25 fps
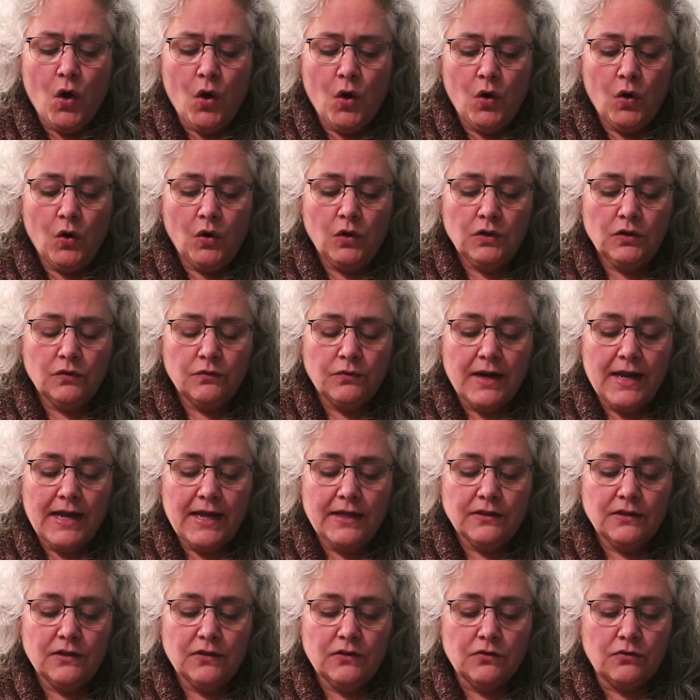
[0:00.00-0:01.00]
All
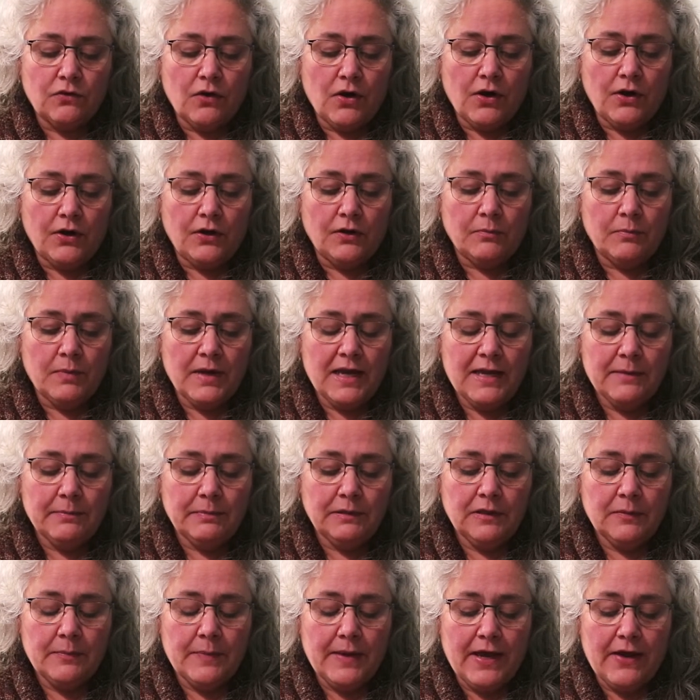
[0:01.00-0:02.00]
around the throne,
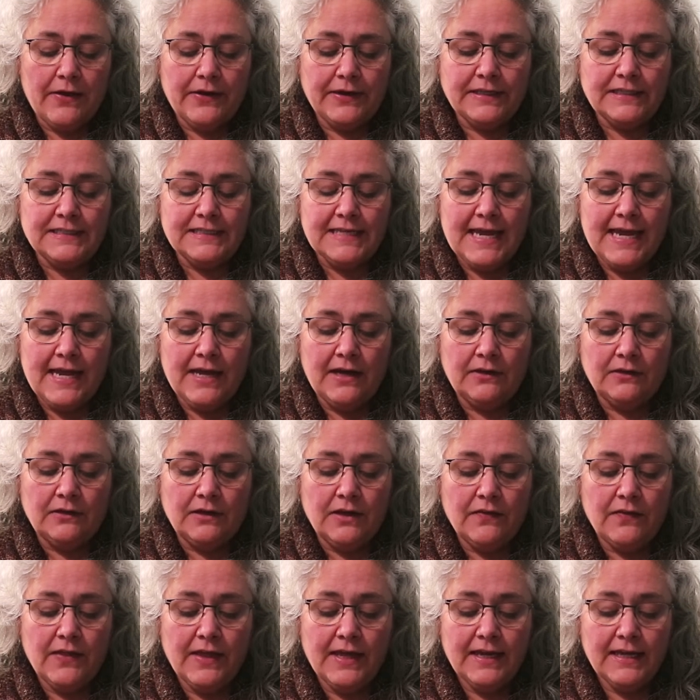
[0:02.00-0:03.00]
people are bowing
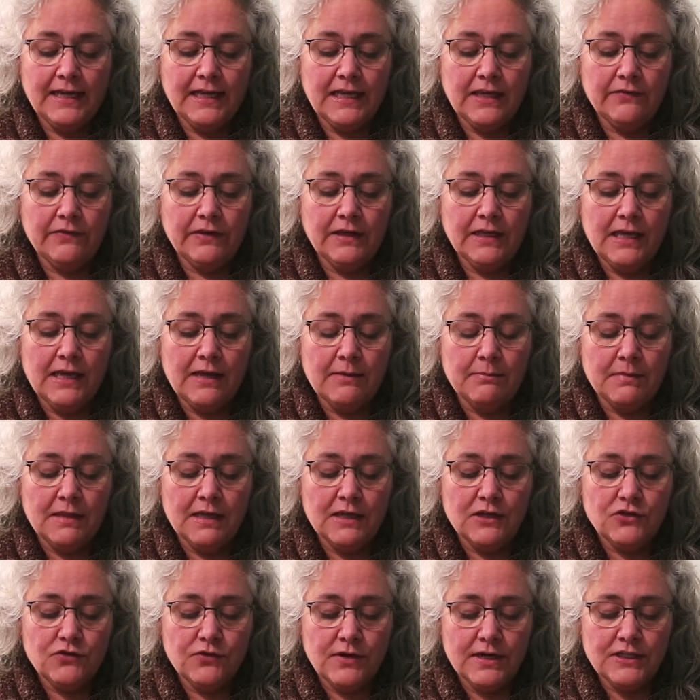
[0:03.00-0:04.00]
down. They are giving him
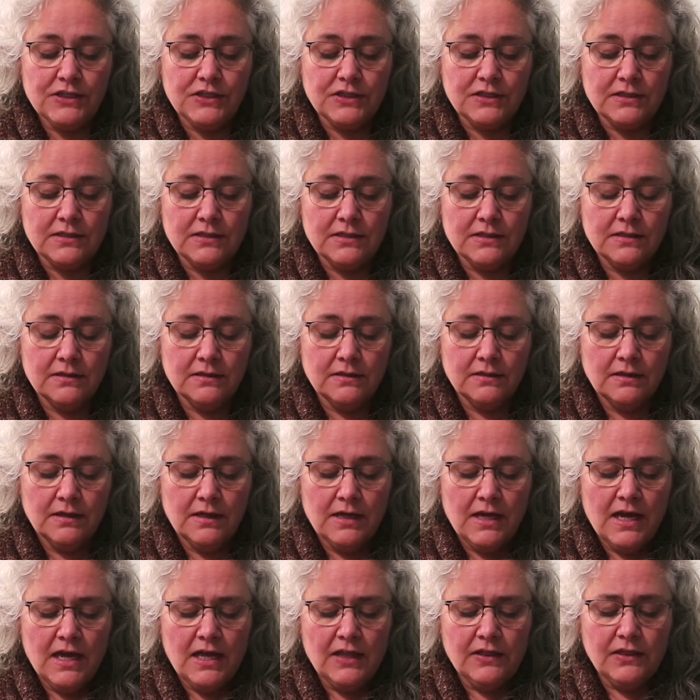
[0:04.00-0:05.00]
their treasures.
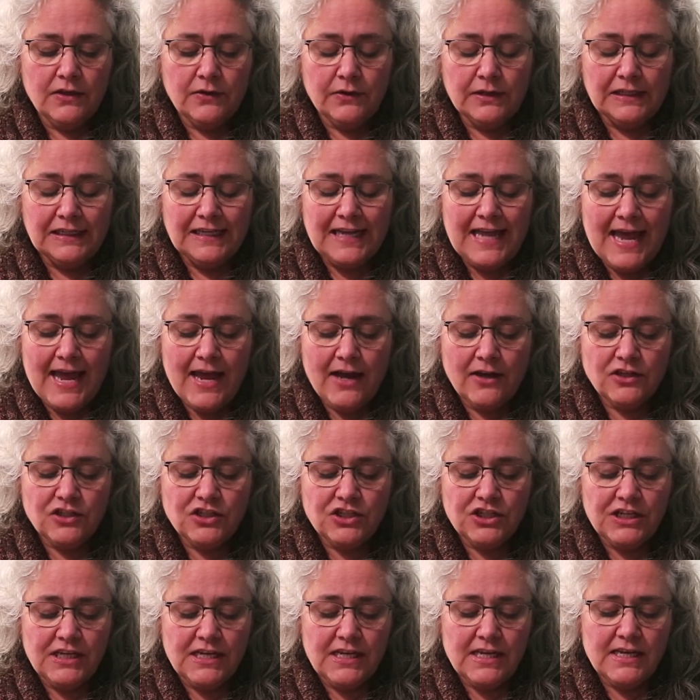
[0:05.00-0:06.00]
There are loud
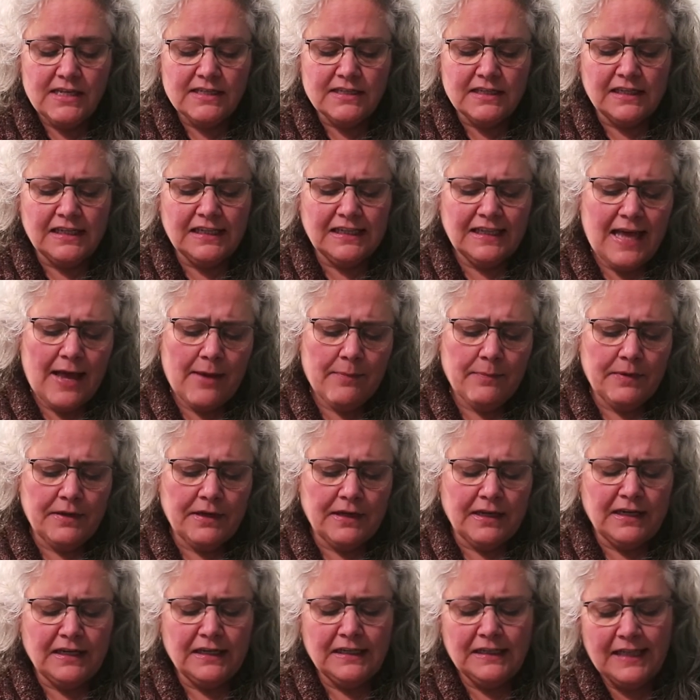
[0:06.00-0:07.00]
cheers and
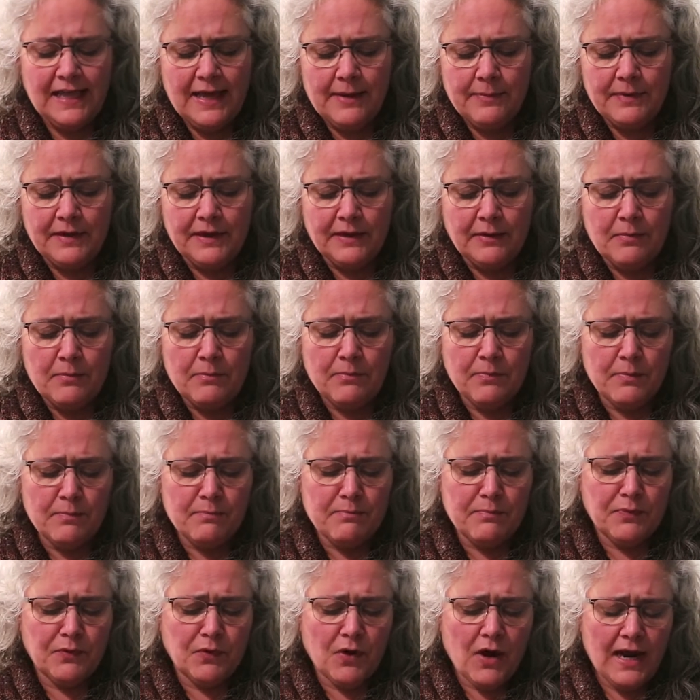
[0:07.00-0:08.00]
clapping,
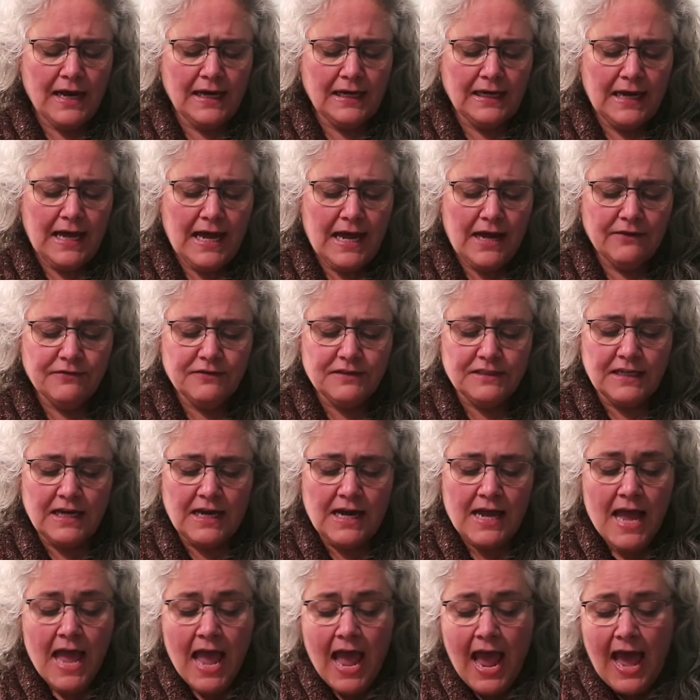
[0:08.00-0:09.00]
bright
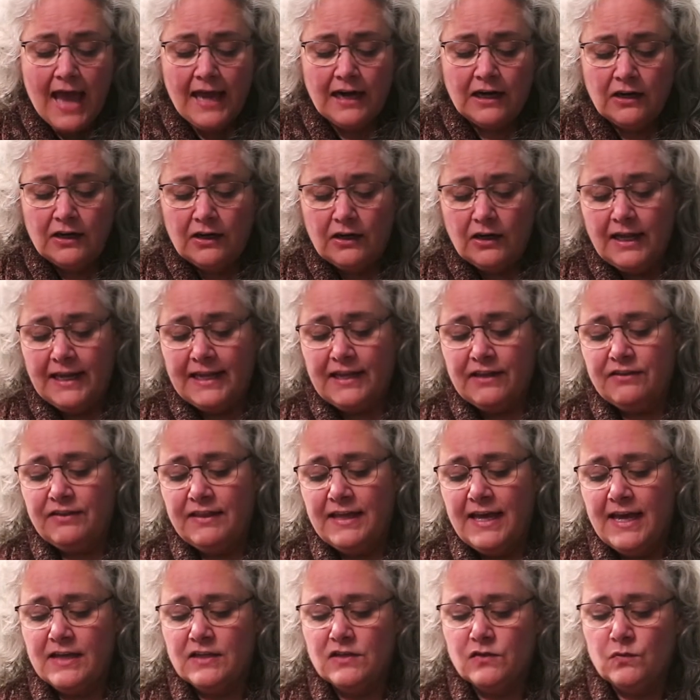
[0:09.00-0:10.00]
laughter, and like
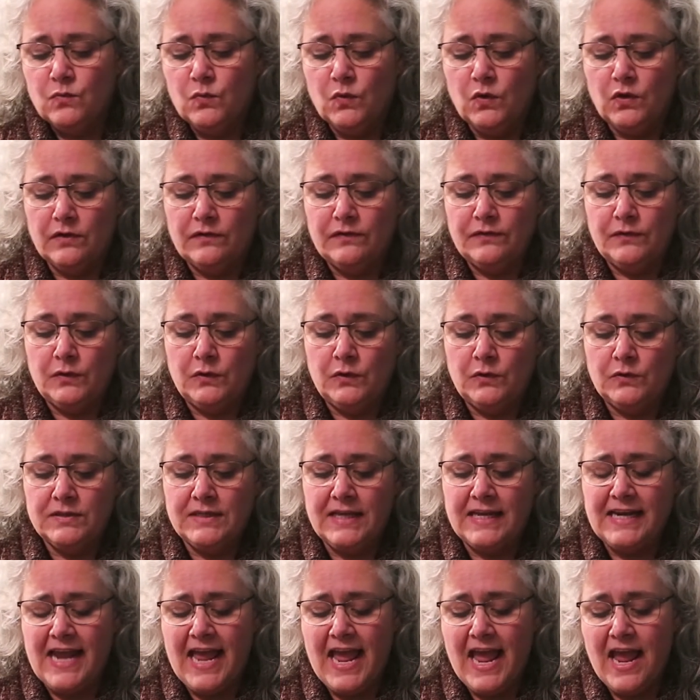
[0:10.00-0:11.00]
1,000 waterfalls,
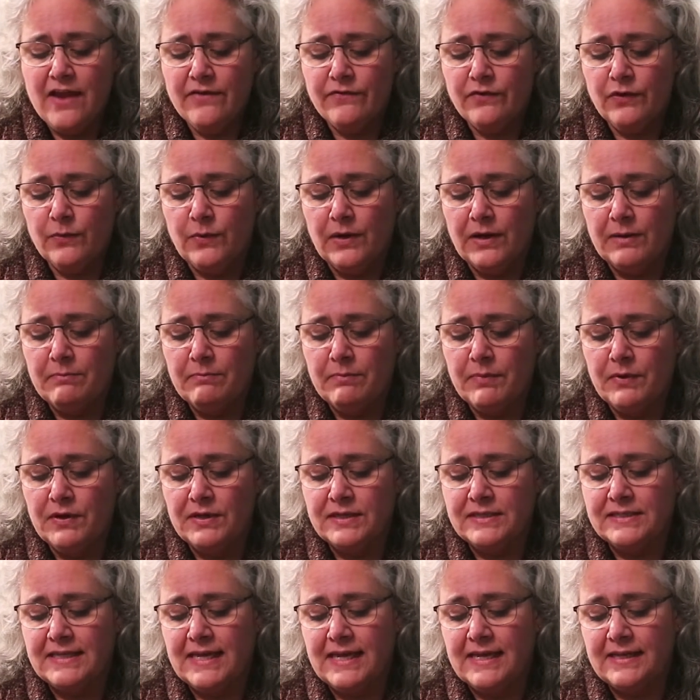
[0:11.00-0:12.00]
and everyone
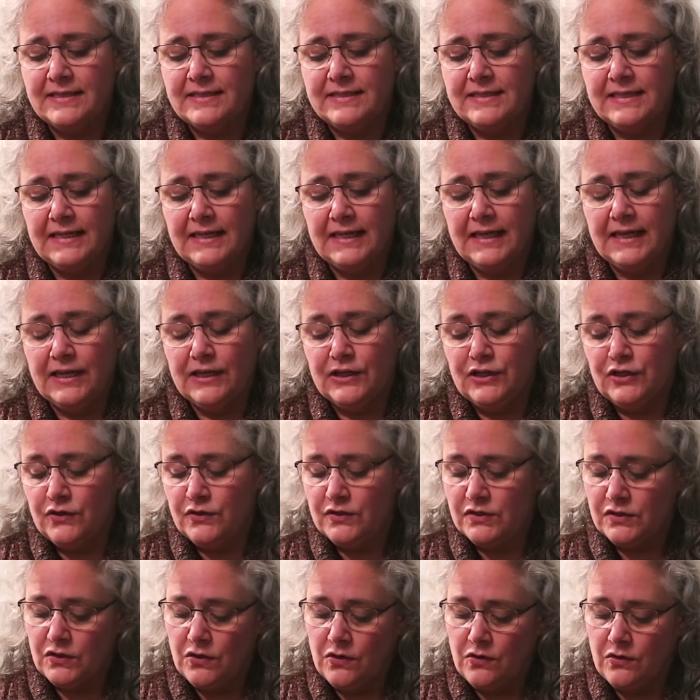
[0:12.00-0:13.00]
bursts out singing a new
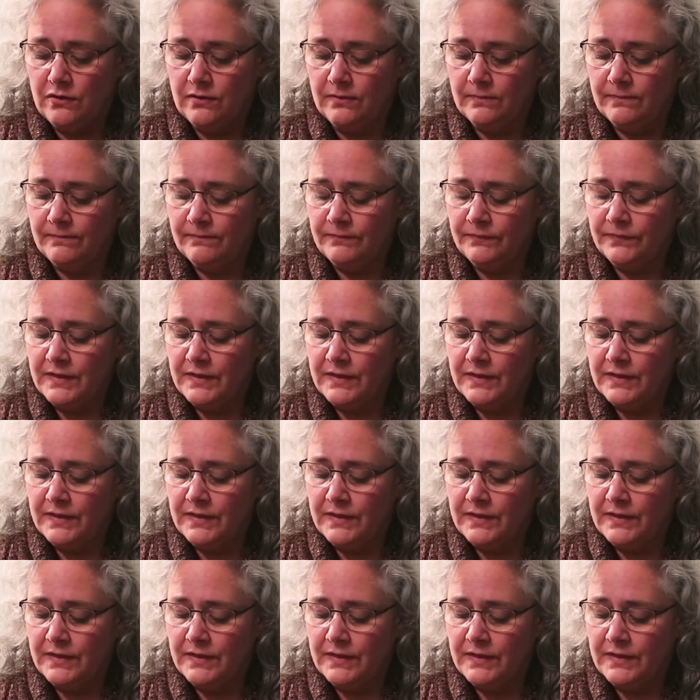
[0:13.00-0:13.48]
song.